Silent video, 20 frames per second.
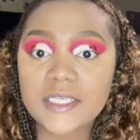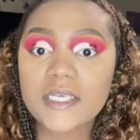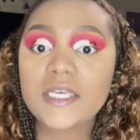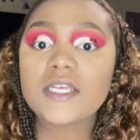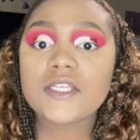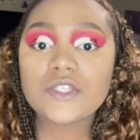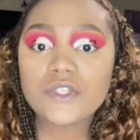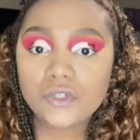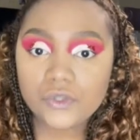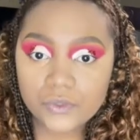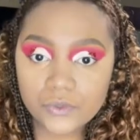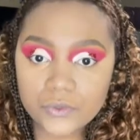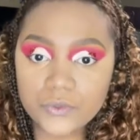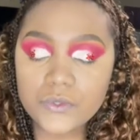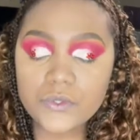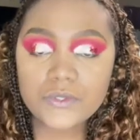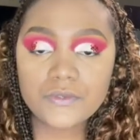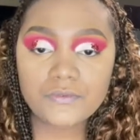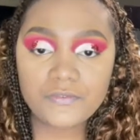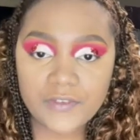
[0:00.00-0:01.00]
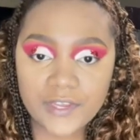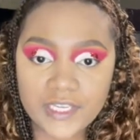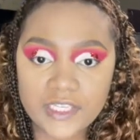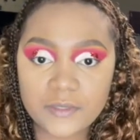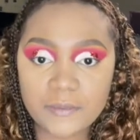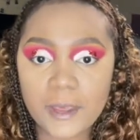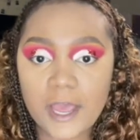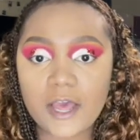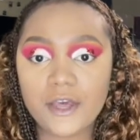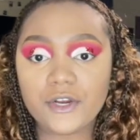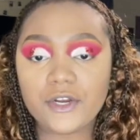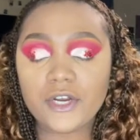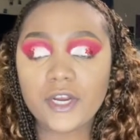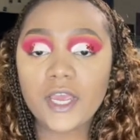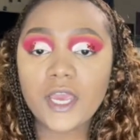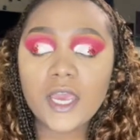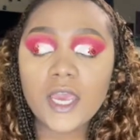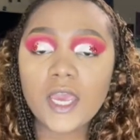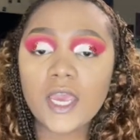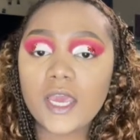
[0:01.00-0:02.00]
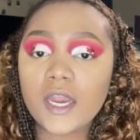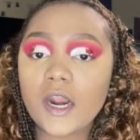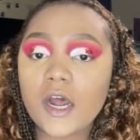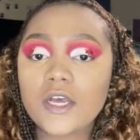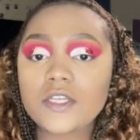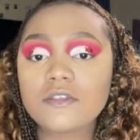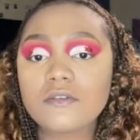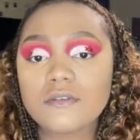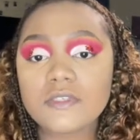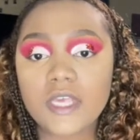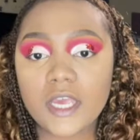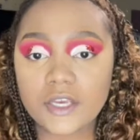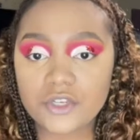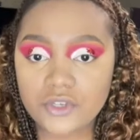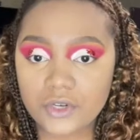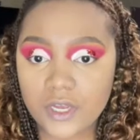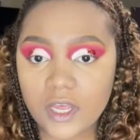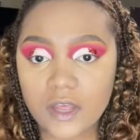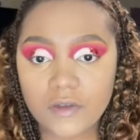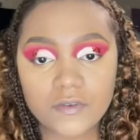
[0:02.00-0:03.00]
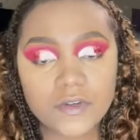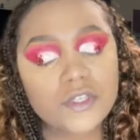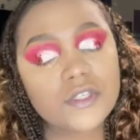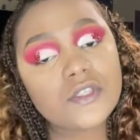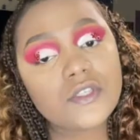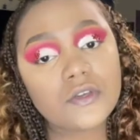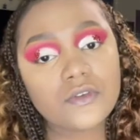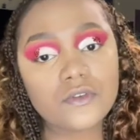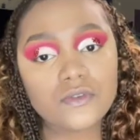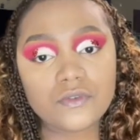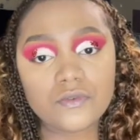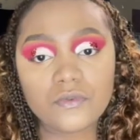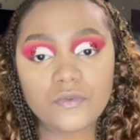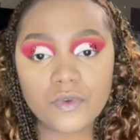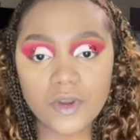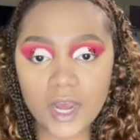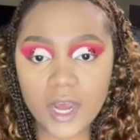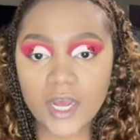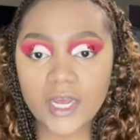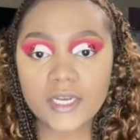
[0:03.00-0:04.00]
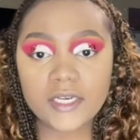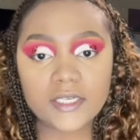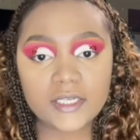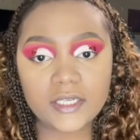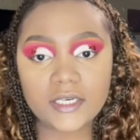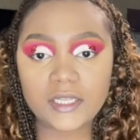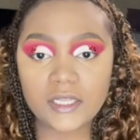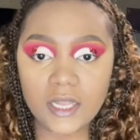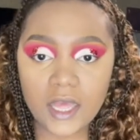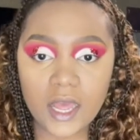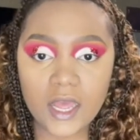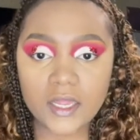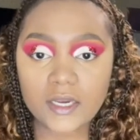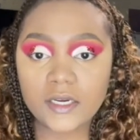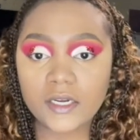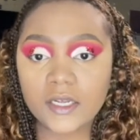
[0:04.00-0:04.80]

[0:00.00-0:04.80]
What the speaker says: It's loose face powder, and also it's extra coverage, so you do not need a lot.